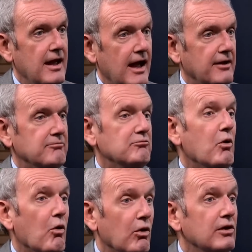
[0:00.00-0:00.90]
And
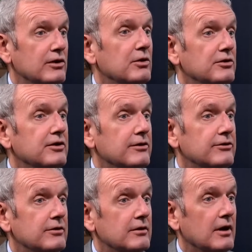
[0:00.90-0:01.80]
all the
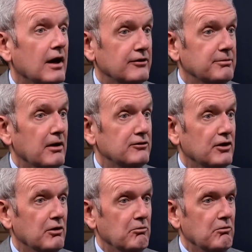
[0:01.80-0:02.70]
courtiers I spoke
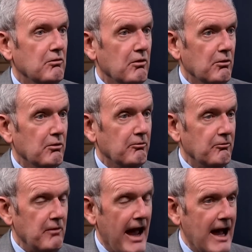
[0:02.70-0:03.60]
to, all
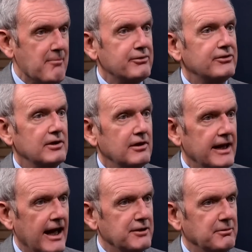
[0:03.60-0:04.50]
absolutely
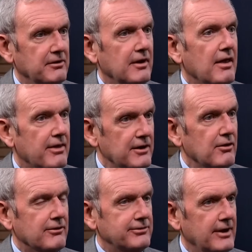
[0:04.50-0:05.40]
adamant, they're
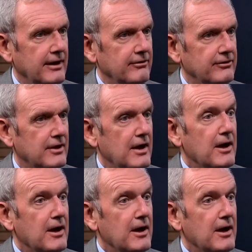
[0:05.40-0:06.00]
not friends.